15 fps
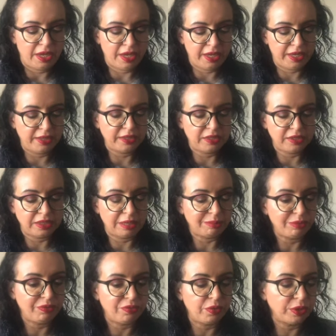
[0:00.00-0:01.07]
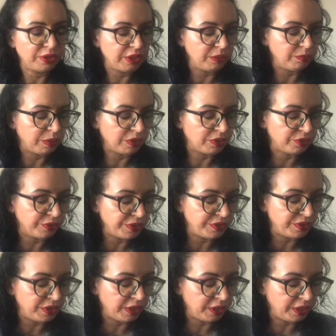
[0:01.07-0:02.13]
And number 14 was
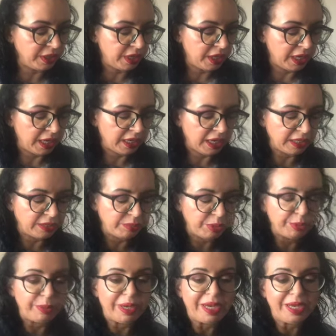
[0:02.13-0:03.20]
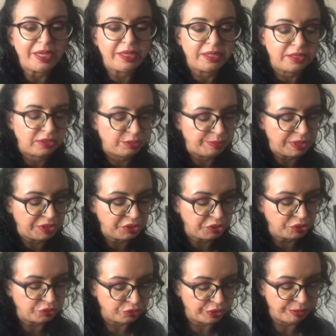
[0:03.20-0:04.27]
Christine, an item you made a
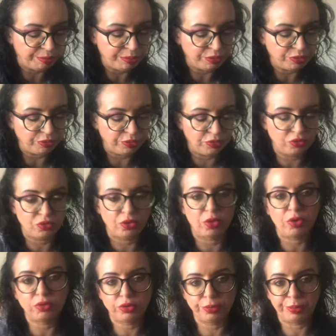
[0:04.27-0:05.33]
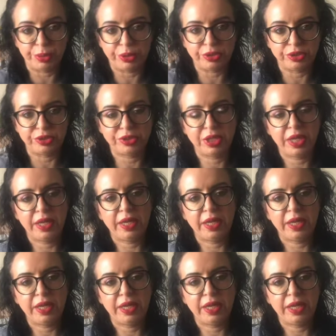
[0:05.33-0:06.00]
special trip to the store to purchase.